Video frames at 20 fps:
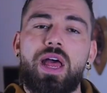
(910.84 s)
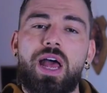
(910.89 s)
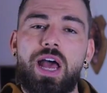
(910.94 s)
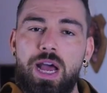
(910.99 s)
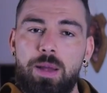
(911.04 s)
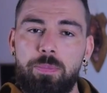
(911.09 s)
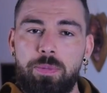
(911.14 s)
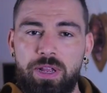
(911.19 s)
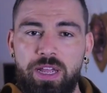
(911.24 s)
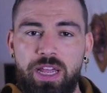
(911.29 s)

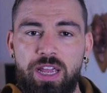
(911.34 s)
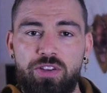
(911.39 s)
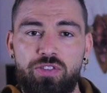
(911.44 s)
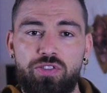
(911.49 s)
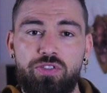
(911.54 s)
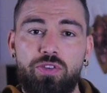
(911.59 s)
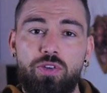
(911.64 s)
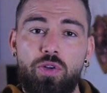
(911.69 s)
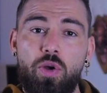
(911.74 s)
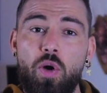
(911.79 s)

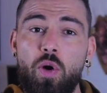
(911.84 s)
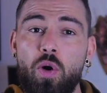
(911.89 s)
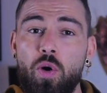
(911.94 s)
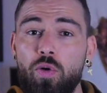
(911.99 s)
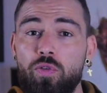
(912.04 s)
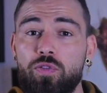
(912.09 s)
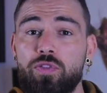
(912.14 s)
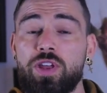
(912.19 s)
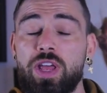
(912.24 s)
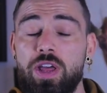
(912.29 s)
Application
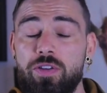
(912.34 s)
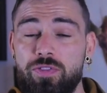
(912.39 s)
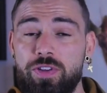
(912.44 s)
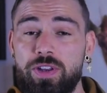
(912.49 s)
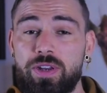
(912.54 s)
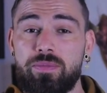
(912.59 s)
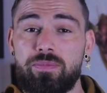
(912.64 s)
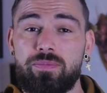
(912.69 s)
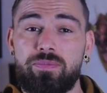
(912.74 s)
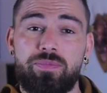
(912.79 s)
of
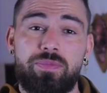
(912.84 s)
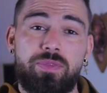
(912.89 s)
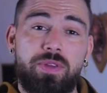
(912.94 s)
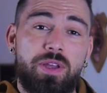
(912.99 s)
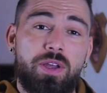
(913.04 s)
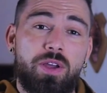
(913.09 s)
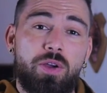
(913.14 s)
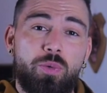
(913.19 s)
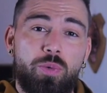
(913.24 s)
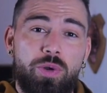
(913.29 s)
caffeine.
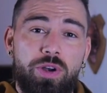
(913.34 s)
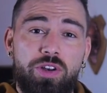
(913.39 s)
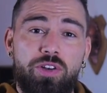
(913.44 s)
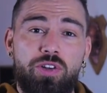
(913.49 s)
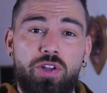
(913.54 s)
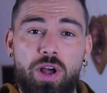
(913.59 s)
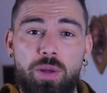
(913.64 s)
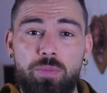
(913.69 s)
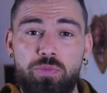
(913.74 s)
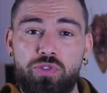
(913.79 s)
When
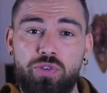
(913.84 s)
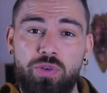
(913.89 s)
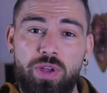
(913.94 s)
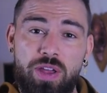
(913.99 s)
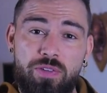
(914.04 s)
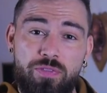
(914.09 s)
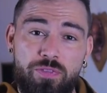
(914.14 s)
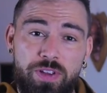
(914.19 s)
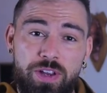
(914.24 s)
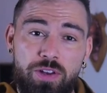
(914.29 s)
it comes to
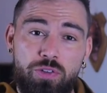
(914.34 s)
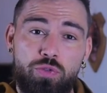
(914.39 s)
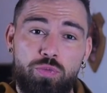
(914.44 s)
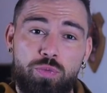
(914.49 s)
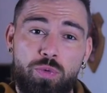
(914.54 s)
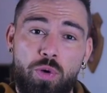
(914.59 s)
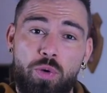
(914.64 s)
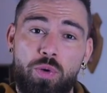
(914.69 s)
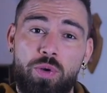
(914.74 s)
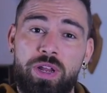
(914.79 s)
caffeine's
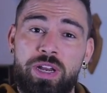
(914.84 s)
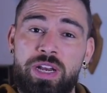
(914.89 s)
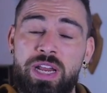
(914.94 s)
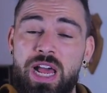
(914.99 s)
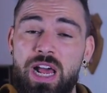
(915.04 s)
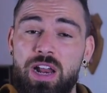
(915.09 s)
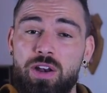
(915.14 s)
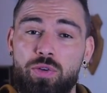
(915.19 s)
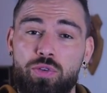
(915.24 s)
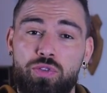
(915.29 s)
role in
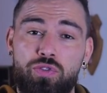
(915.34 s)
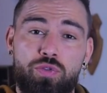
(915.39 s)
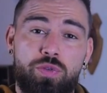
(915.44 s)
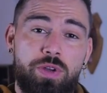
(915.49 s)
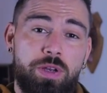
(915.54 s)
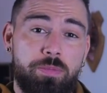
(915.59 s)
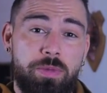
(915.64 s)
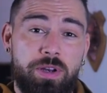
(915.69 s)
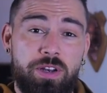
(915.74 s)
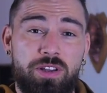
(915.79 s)
hair loss
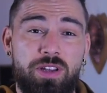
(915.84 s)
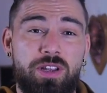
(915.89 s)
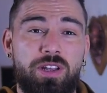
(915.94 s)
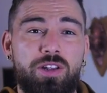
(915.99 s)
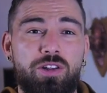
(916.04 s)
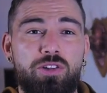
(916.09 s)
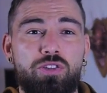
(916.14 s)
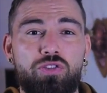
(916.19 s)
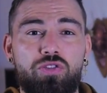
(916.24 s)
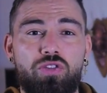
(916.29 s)
treatment,
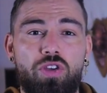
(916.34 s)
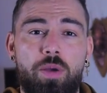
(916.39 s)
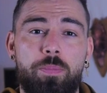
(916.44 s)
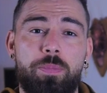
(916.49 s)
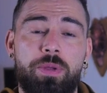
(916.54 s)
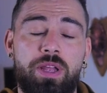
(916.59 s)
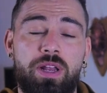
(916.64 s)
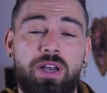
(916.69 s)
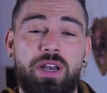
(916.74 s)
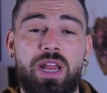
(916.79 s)

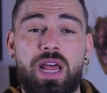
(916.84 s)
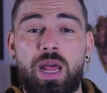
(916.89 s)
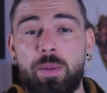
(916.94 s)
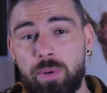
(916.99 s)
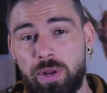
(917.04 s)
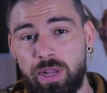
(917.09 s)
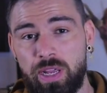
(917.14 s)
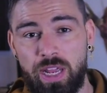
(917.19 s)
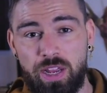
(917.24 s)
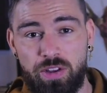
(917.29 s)
topical
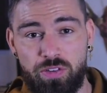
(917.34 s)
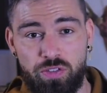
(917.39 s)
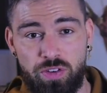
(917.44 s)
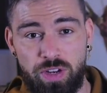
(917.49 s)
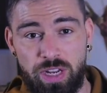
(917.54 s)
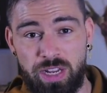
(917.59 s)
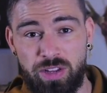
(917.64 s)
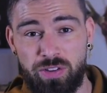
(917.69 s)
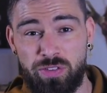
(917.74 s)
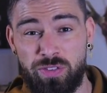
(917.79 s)

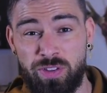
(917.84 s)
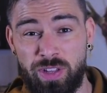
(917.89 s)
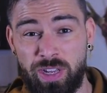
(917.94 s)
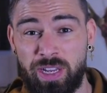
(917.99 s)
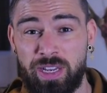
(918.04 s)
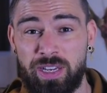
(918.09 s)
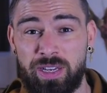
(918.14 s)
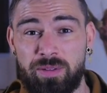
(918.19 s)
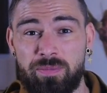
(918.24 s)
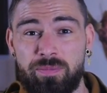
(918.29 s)
application is the
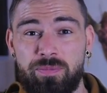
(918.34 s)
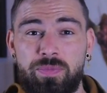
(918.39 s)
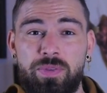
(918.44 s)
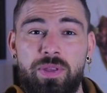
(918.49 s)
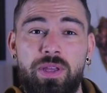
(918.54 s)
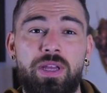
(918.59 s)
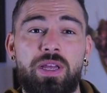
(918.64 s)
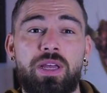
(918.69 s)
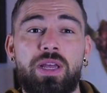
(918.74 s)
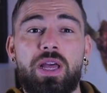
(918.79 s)
key.
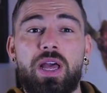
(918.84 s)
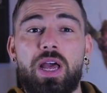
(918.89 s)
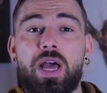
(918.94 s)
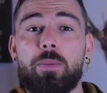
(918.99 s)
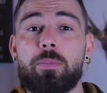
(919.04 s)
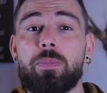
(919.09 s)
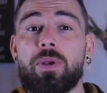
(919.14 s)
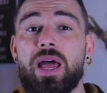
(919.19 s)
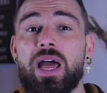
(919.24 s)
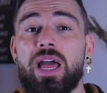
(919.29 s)

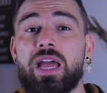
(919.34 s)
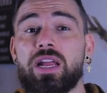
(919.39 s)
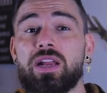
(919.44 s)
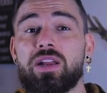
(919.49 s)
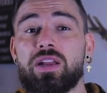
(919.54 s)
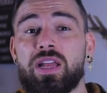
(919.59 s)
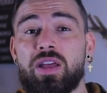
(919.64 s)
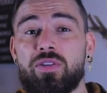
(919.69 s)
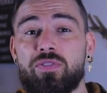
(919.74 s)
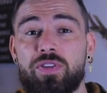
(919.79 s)

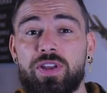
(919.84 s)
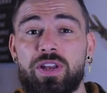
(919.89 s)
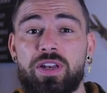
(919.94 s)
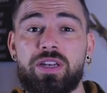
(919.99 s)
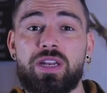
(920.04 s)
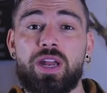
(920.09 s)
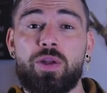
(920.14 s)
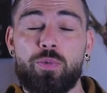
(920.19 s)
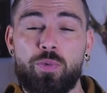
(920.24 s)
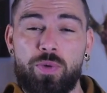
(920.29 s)
Applying
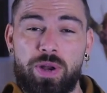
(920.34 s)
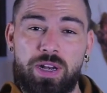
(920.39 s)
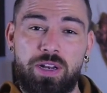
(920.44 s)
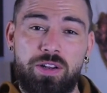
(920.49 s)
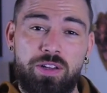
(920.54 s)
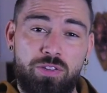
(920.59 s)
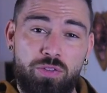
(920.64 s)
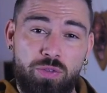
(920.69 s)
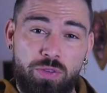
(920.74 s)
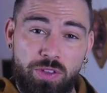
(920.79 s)
caffeine
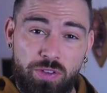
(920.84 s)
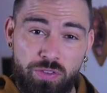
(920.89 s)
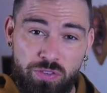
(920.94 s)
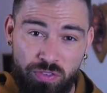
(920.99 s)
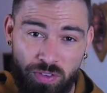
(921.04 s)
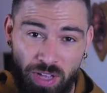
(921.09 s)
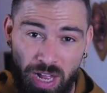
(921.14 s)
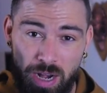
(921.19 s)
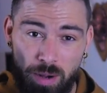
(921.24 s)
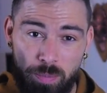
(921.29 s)
directly to the
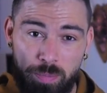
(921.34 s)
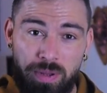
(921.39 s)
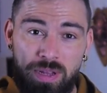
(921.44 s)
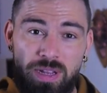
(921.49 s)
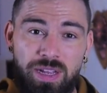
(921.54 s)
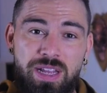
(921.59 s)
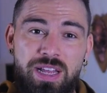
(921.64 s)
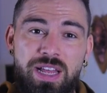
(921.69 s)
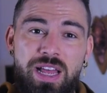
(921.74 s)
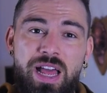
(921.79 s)
scalp
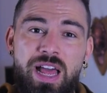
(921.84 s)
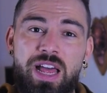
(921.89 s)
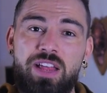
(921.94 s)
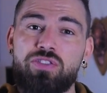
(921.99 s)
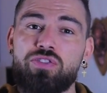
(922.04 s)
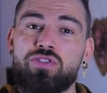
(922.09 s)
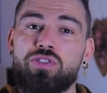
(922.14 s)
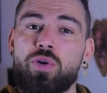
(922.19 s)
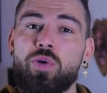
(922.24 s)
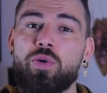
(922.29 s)

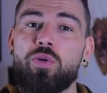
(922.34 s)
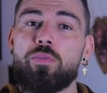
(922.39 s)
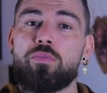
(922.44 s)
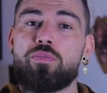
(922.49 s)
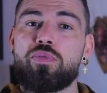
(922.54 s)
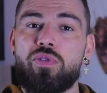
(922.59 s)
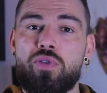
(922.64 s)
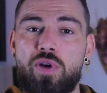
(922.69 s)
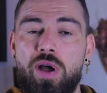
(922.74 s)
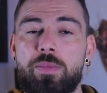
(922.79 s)
has shown
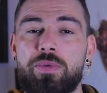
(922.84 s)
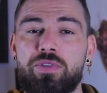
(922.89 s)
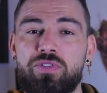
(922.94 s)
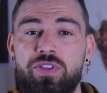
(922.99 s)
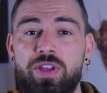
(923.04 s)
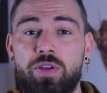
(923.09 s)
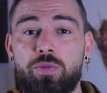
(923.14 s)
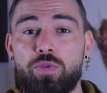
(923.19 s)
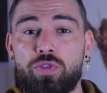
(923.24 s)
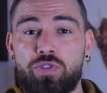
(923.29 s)

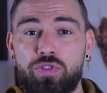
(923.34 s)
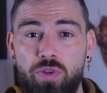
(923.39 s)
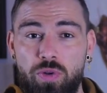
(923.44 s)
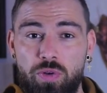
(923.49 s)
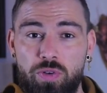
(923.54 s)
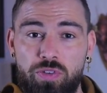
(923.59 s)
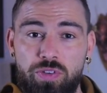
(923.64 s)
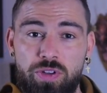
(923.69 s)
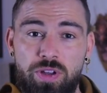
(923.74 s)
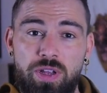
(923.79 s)
promising
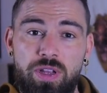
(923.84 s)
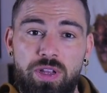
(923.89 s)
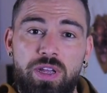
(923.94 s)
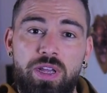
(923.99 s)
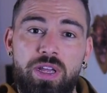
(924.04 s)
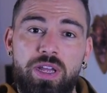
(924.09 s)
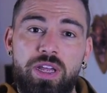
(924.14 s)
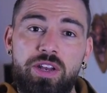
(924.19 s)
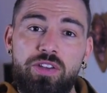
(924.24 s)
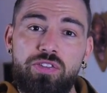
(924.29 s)
results.
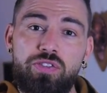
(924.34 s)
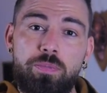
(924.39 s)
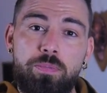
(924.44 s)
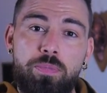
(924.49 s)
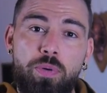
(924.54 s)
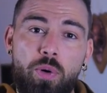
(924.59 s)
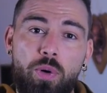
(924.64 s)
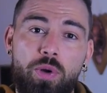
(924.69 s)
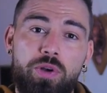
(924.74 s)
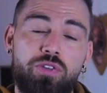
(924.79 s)
It is
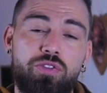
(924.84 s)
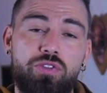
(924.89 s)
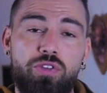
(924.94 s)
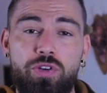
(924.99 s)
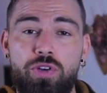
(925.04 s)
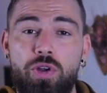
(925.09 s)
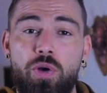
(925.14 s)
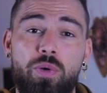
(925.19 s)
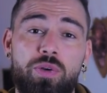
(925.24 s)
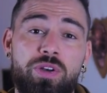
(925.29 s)
important to
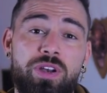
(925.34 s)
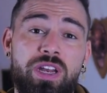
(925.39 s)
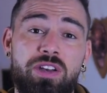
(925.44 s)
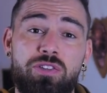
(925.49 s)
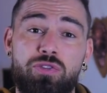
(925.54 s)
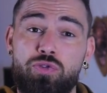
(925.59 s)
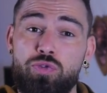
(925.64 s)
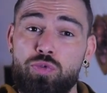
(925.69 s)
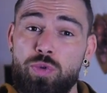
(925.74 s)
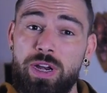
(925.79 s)
note
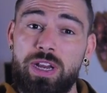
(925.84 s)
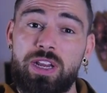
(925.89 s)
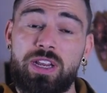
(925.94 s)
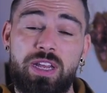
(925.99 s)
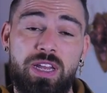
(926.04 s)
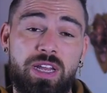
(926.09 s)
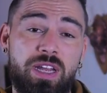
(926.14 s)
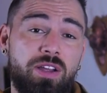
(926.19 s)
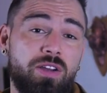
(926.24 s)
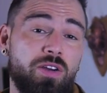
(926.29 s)
that
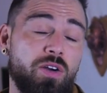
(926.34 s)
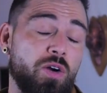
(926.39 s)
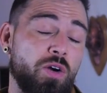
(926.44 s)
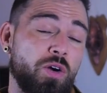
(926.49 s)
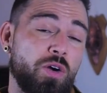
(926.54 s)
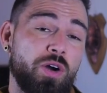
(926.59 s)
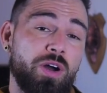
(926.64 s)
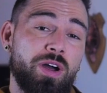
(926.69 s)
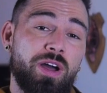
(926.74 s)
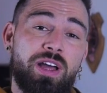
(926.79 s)
drinking
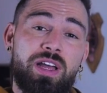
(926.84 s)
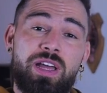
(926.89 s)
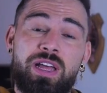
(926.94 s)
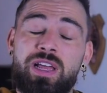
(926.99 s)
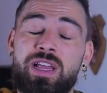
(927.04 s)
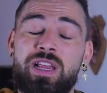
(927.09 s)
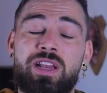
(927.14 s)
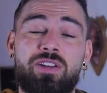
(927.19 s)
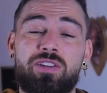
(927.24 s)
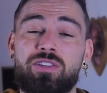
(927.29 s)
or
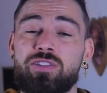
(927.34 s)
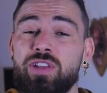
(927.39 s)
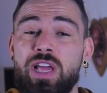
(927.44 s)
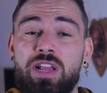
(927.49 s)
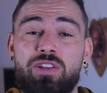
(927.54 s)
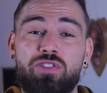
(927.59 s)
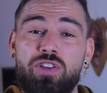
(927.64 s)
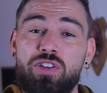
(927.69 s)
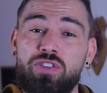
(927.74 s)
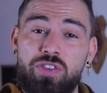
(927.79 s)
in
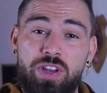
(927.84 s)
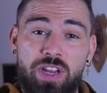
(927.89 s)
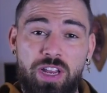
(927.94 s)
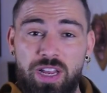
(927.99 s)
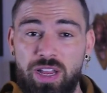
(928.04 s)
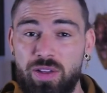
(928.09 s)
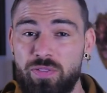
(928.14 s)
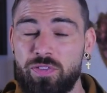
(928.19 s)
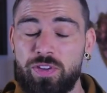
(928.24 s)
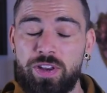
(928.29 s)

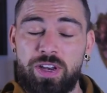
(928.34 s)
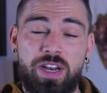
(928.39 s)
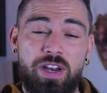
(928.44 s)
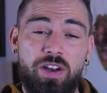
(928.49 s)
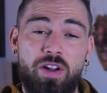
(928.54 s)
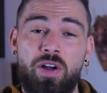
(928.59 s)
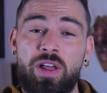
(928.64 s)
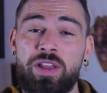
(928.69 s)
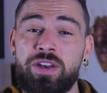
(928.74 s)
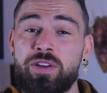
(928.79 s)
digesting caffeine
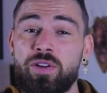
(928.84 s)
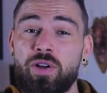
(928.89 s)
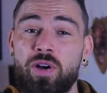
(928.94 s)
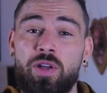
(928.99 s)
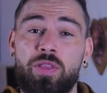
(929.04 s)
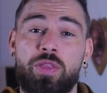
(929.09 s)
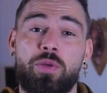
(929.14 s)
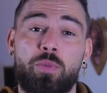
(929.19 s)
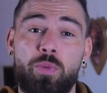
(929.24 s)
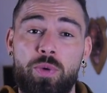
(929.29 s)
in any
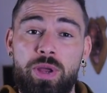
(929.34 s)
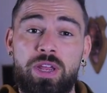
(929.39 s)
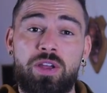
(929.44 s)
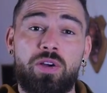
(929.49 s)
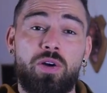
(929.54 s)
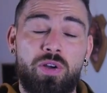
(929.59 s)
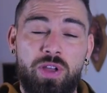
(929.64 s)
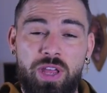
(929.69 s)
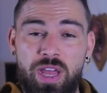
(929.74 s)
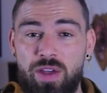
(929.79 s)
other way
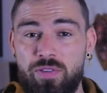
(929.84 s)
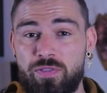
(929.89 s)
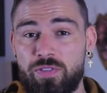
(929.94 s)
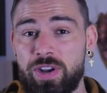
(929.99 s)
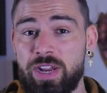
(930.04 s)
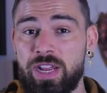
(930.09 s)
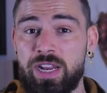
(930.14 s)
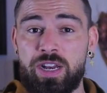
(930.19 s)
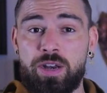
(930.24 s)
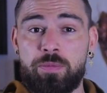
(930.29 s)
or
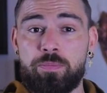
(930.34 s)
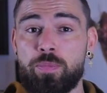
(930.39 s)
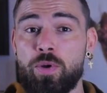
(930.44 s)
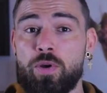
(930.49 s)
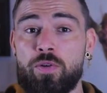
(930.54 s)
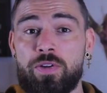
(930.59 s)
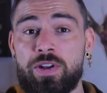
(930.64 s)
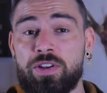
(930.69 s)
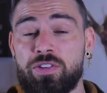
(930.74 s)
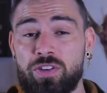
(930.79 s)
caffeinated
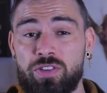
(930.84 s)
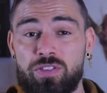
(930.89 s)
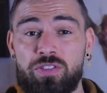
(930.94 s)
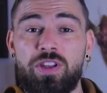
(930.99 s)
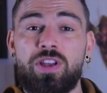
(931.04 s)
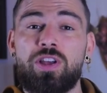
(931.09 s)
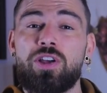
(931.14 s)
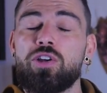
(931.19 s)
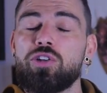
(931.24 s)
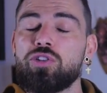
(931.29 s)

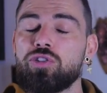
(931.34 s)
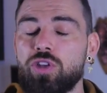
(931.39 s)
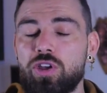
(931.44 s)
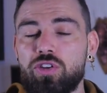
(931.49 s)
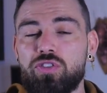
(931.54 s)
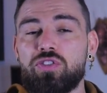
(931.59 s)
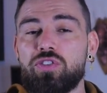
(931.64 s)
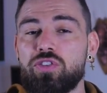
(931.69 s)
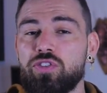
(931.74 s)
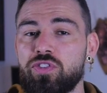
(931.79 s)
beverages
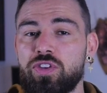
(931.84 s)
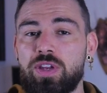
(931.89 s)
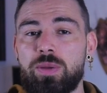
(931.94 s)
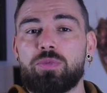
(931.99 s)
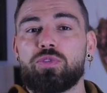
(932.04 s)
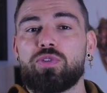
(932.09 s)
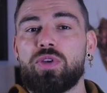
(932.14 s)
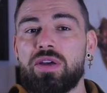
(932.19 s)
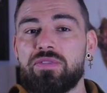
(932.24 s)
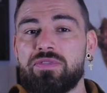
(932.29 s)
doesn't
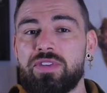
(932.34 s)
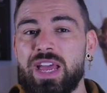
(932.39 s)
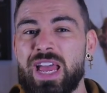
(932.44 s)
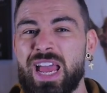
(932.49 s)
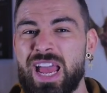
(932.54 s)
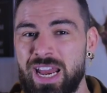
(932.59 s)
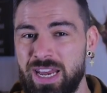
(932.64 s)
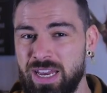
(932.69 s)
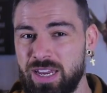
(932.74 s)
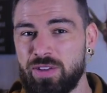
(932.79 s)
seem to have
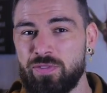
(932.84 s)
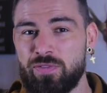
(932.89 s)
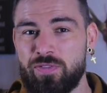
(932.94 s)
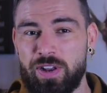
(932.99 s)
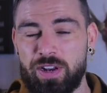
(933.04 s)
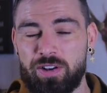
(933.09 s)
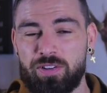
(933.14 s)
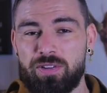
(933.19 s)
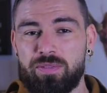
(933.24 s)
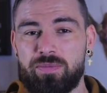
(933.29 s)
any
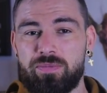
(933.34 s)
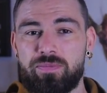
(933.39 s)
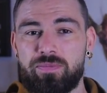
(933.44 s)
effect.